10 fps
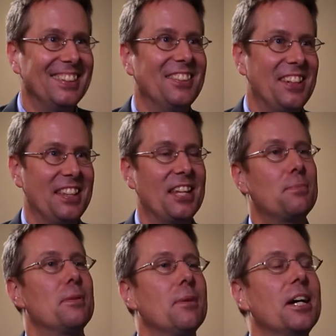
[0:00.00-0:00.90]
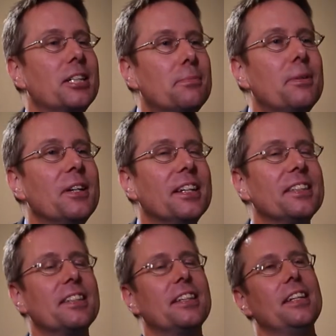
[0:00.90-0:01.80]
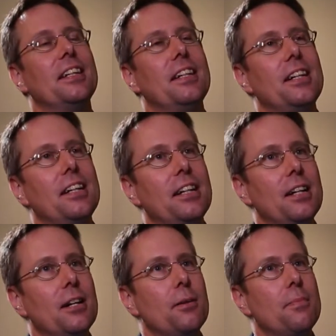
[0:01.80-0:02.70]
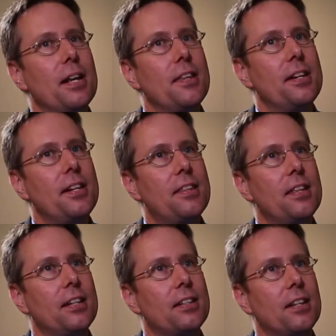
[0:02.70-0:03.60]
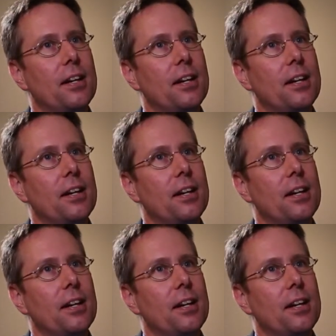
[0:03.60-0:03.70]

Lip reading: Right? That's been my experience. But I think that